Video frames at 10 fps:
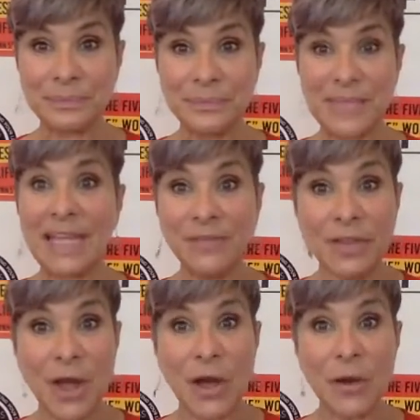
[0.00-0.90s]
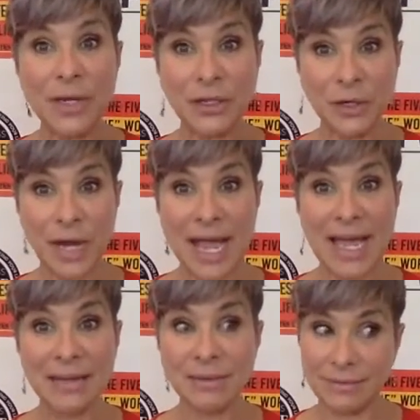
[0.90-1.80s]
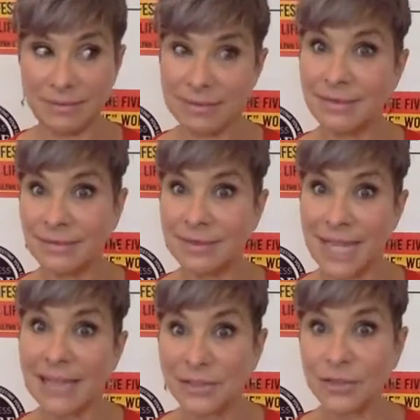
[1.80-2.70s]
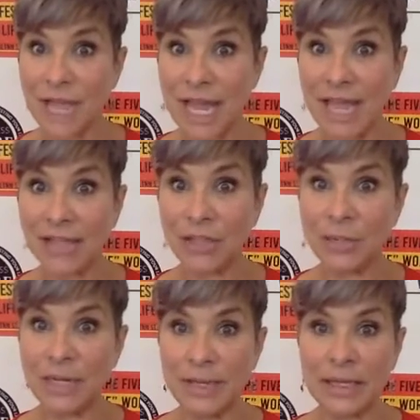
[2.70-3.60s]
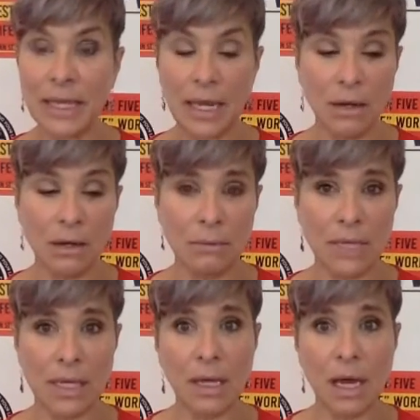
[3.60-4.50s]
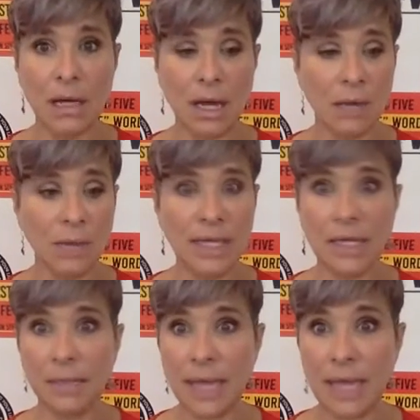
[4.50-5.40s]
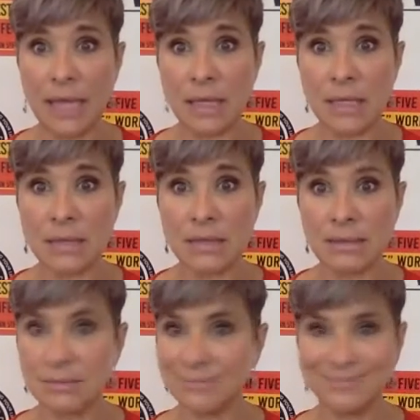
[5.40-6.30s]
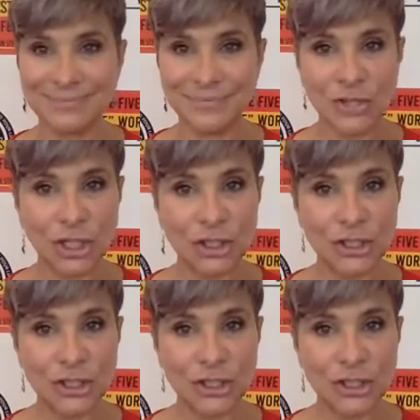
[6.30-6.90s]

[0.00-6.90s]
Even though in your head yesterday, you might have been like, oh my God, how am I going to pay this? No.